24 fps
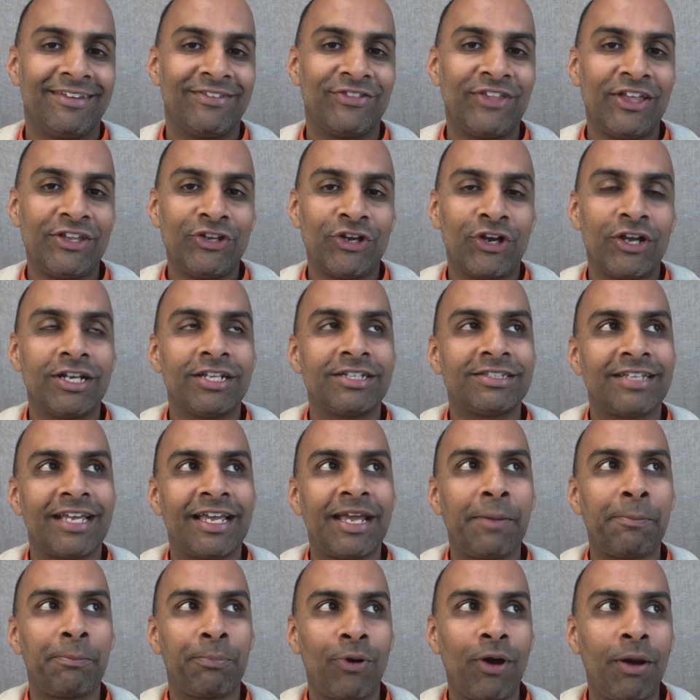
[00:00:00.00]
then you're going to
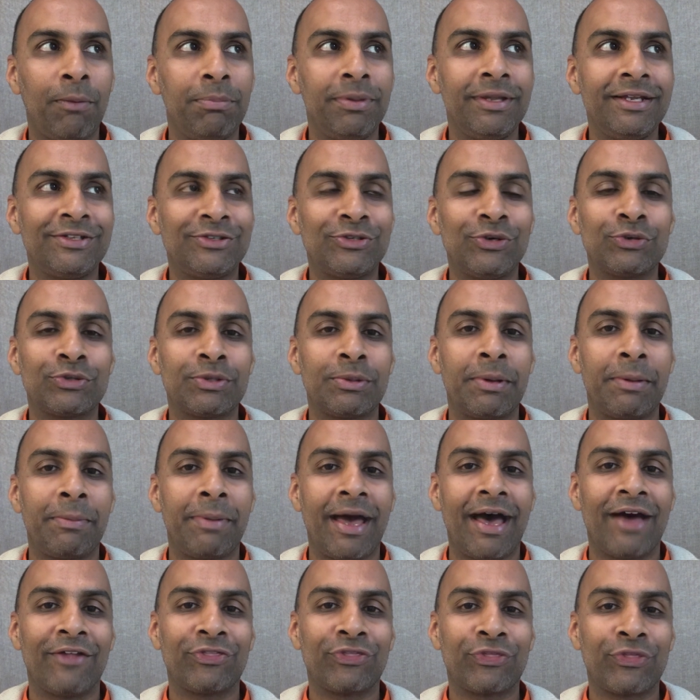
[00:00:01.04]
say it probably took them
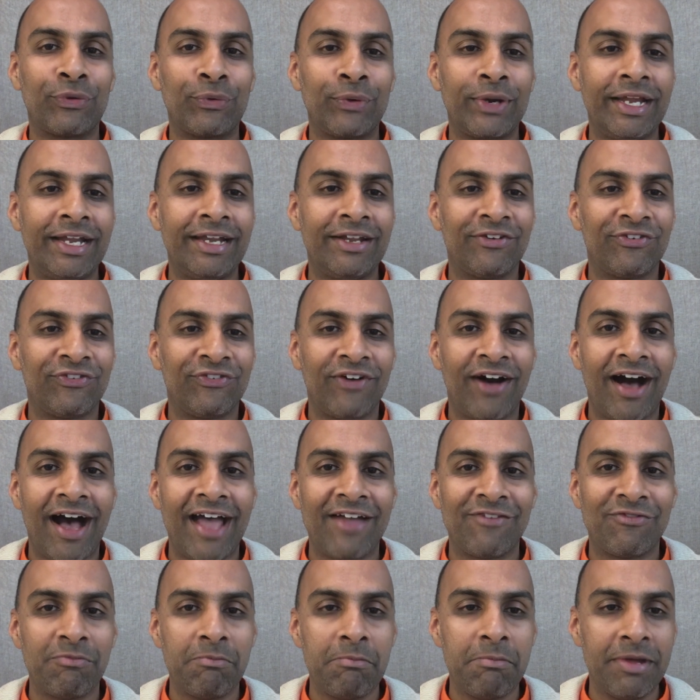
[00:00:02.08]
about 3 to
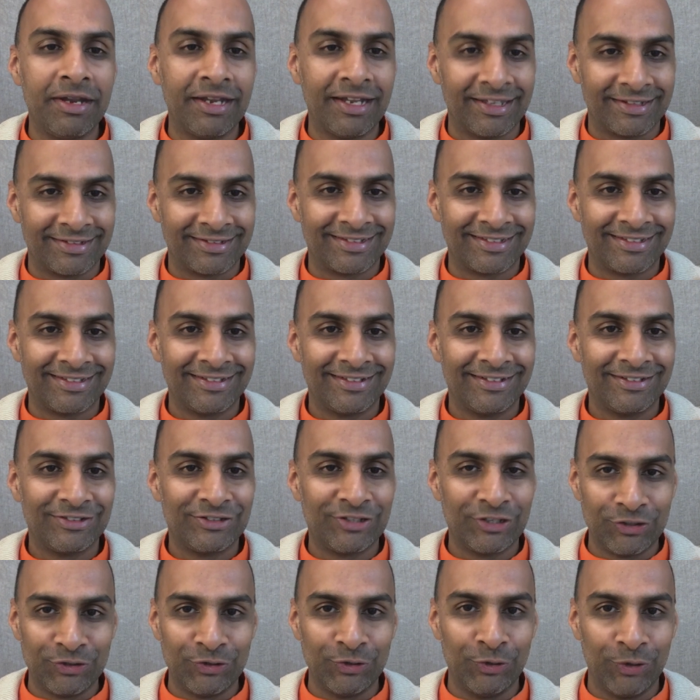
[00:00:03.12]
5 minutes
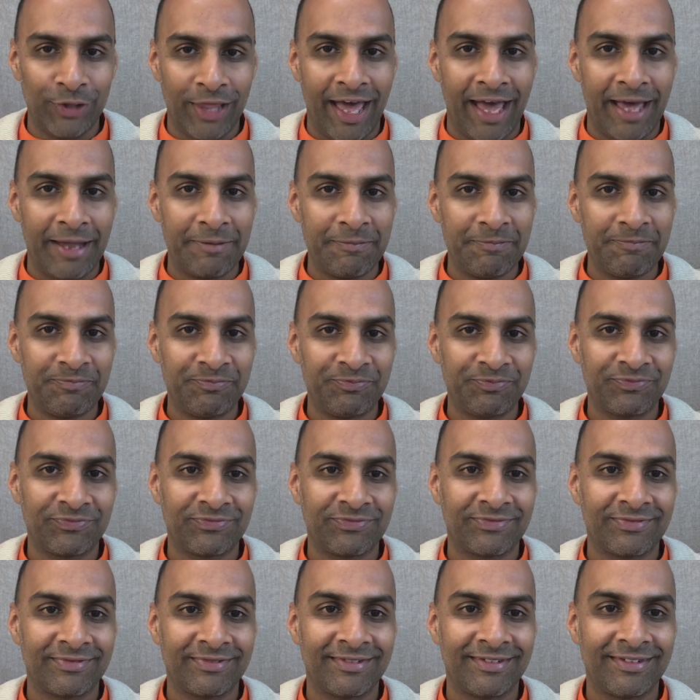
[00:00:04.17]
to do that.
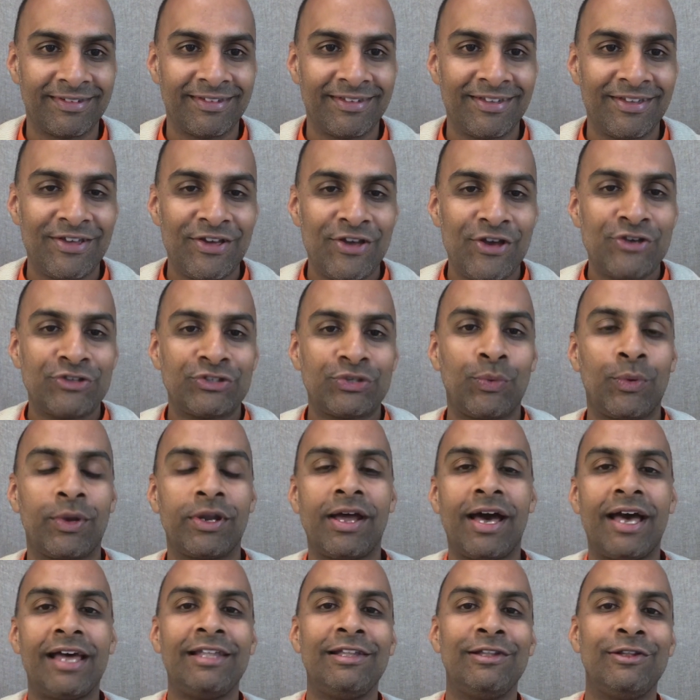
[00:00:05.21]
So when
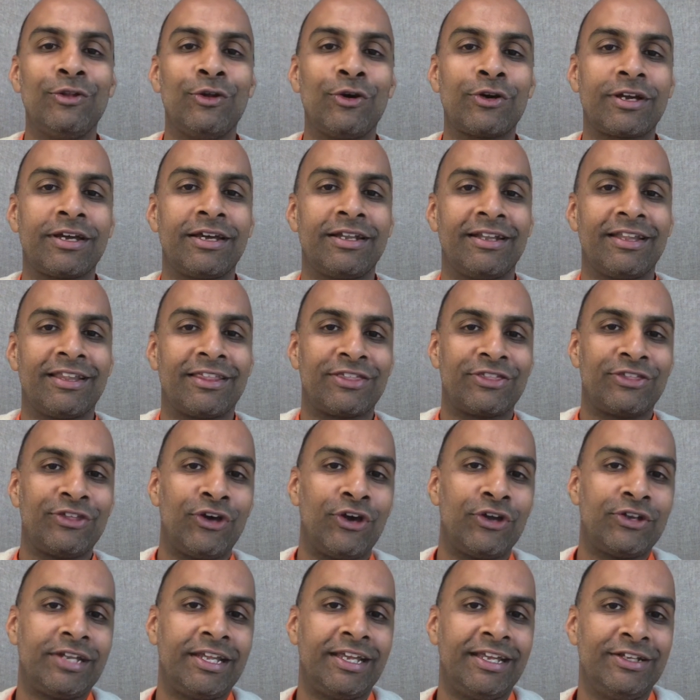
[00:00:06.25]
I look at the
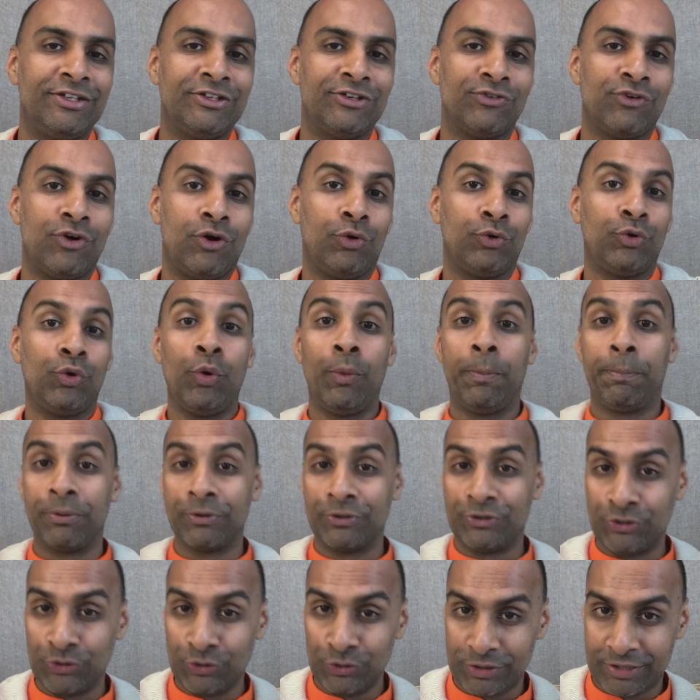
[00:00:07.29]
13-year-old who
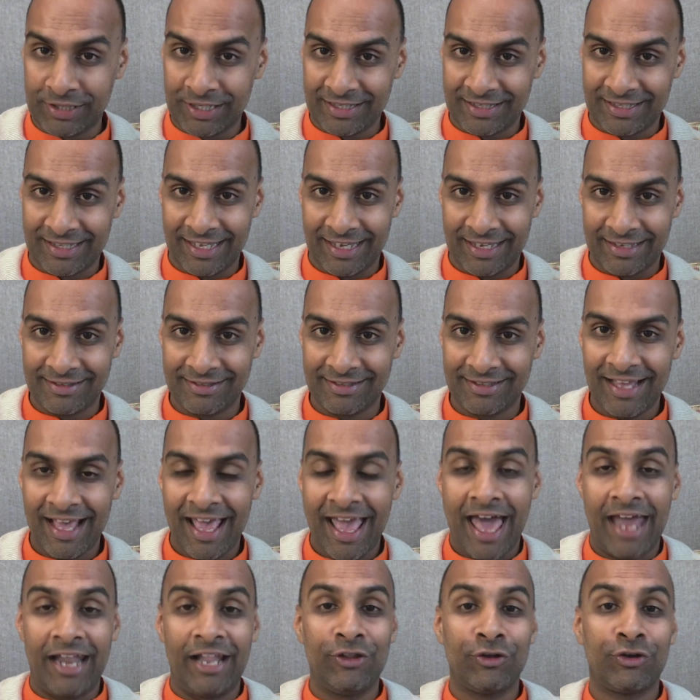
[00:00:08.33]
produces this,
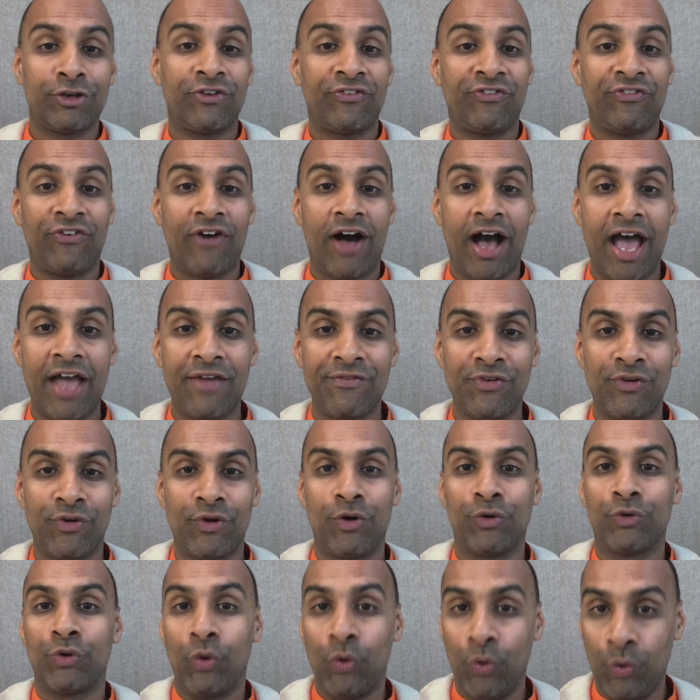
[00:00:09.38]
and I look at a
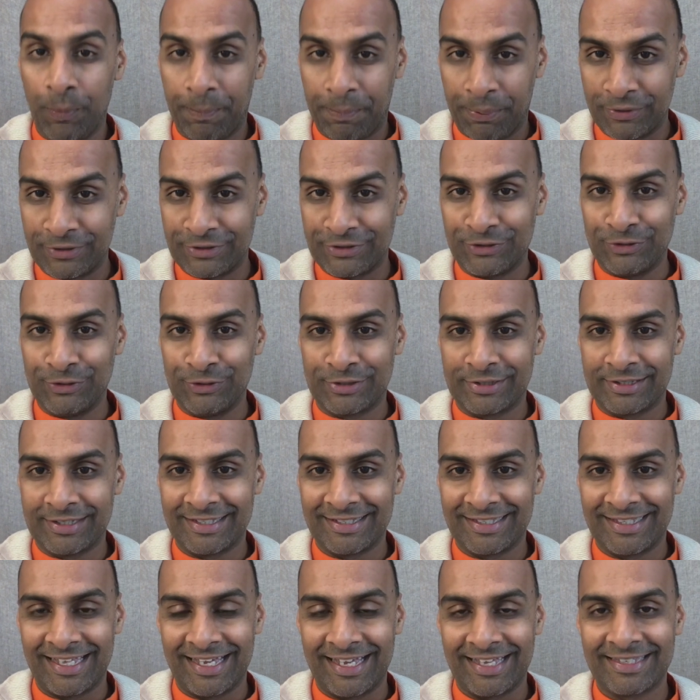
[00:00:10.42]
5-year-old who
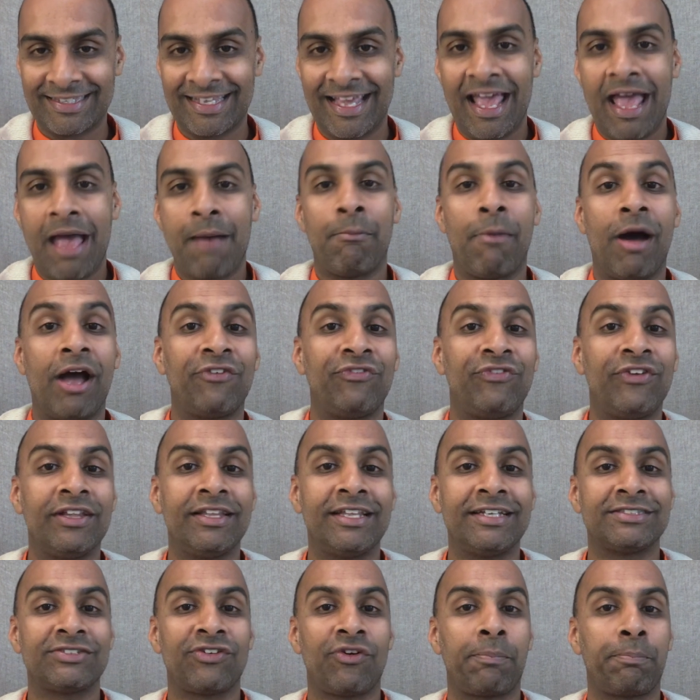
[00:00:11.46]
produces this, my
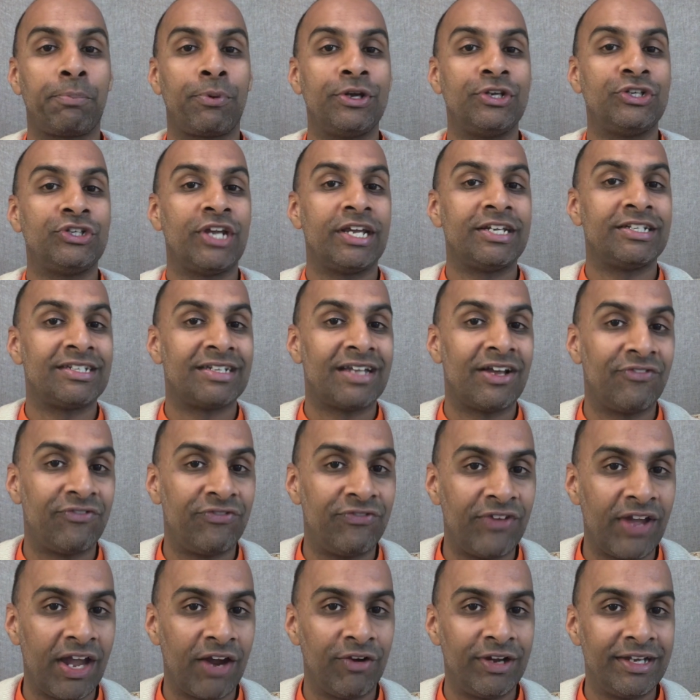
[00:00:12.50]
feelings of appreciation are
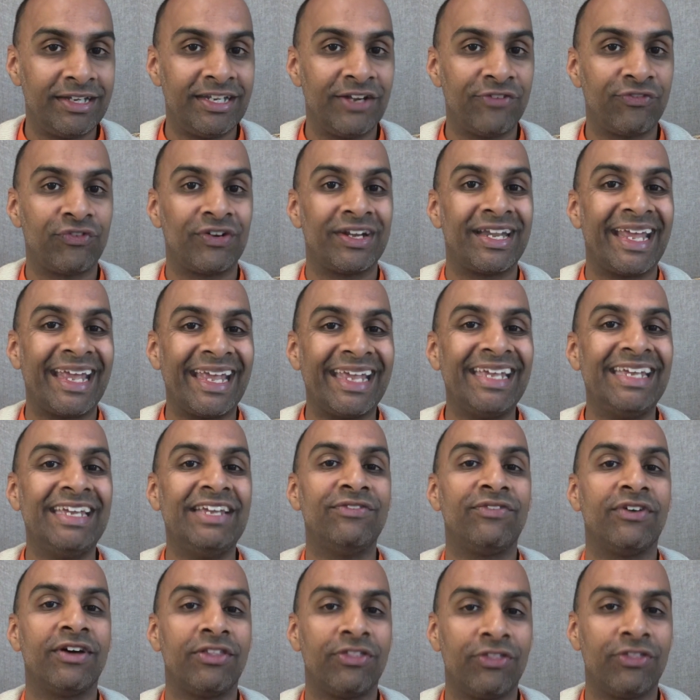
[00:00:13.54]
very different,
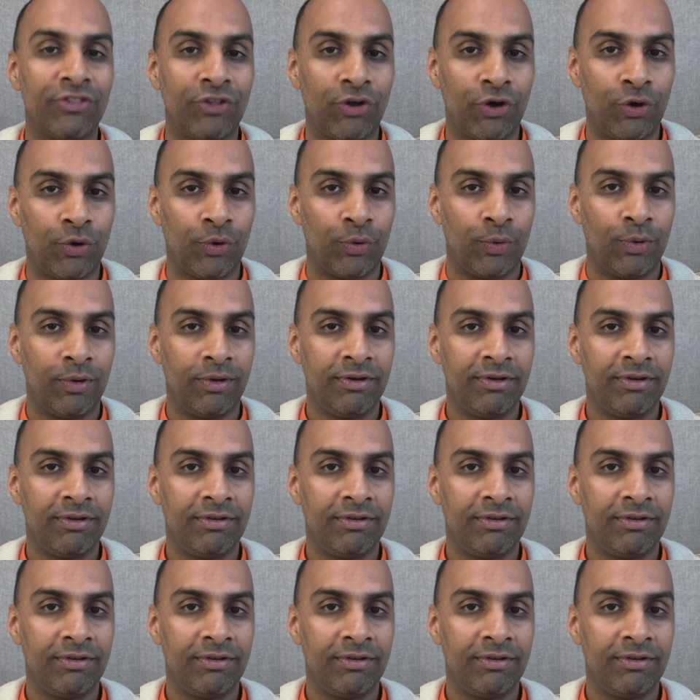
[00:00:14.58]
even though